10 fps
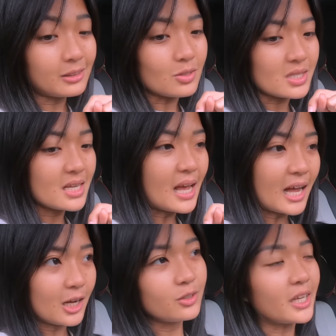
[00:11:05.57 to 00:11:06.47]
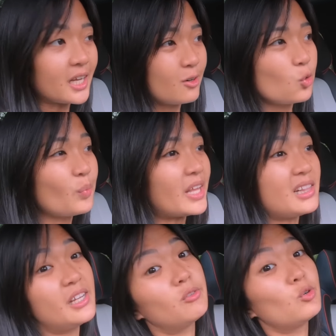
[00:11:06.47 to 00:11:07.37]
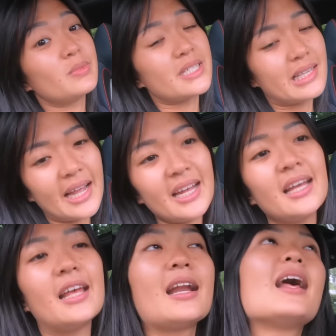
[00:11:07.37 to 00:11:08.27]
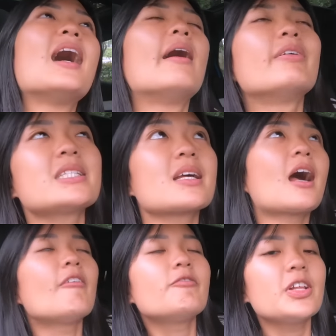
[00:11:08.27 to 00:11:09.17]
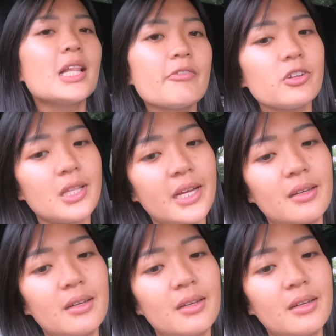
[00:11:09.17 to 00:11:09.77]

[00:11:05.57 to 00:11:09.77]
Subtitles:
to see how the headroom and legroom is like and what's the comfort level like.